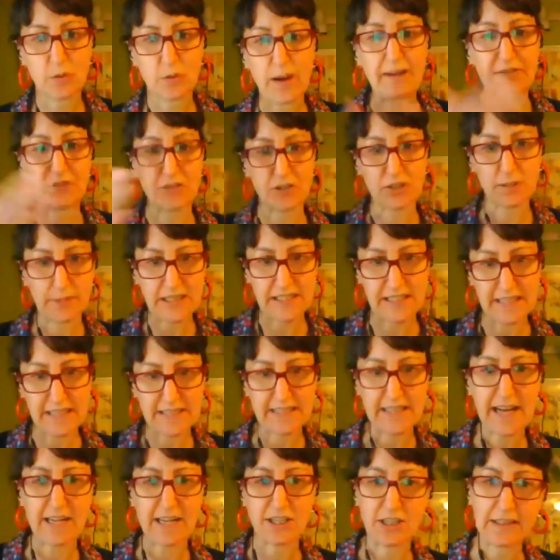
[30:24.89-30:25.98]
So after somebody
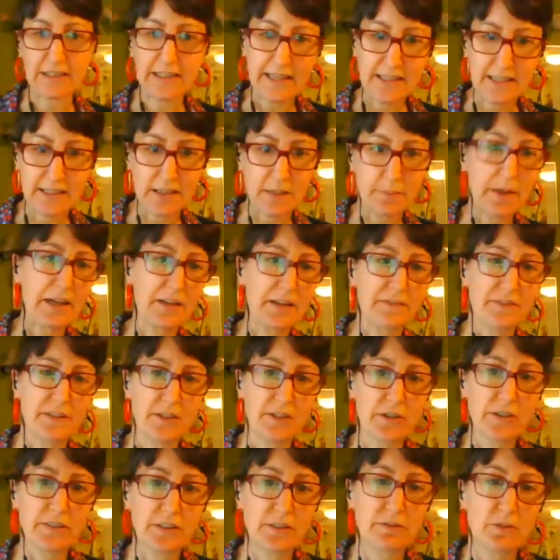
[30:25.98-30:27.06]
takes an action, landing them on a
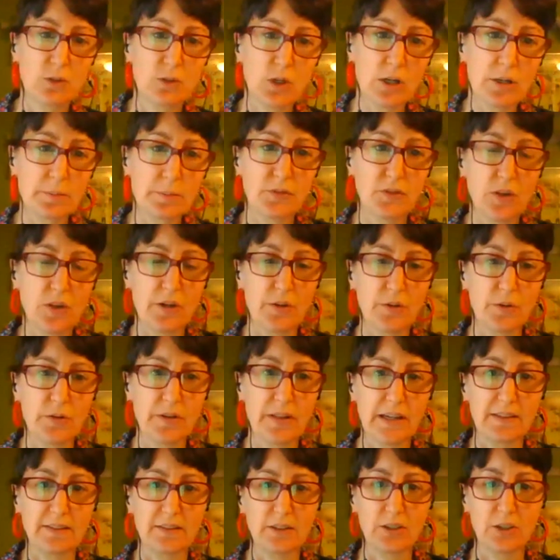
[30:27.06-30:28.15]
fundraising form. So
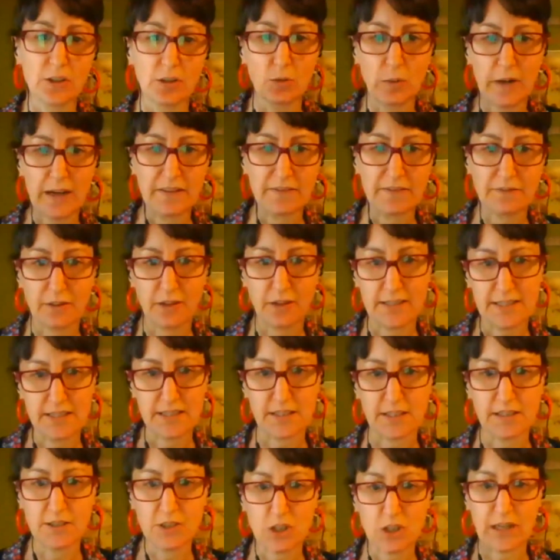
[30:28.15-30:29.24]
that is a good way for us
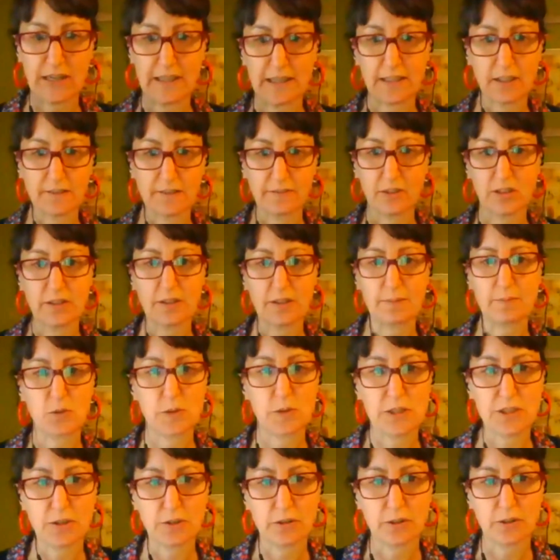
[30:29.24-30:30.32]
to try to convert them to
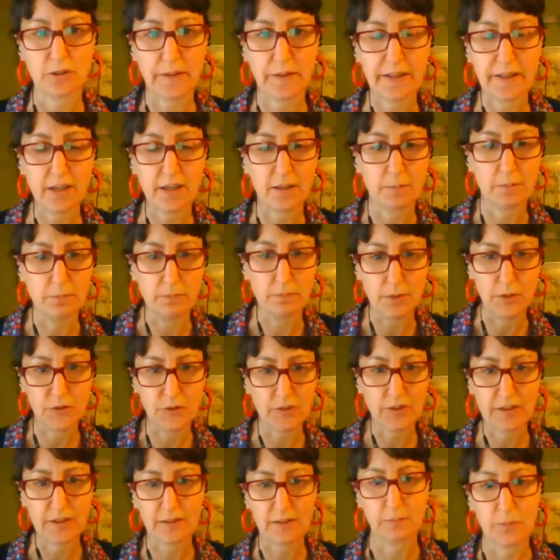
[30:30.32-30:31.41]
a donor when they're
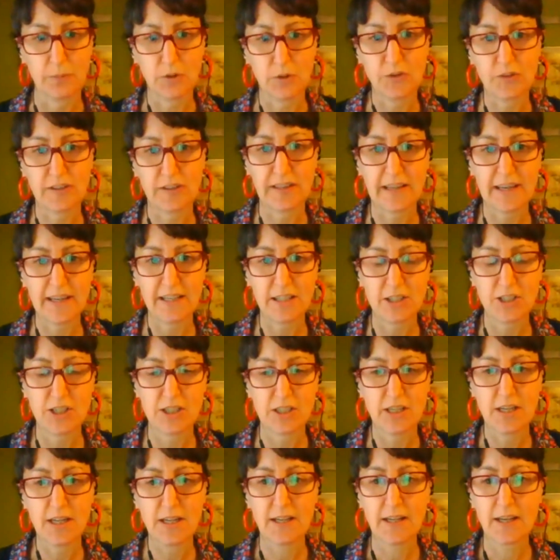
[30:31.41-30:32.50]
most engaged.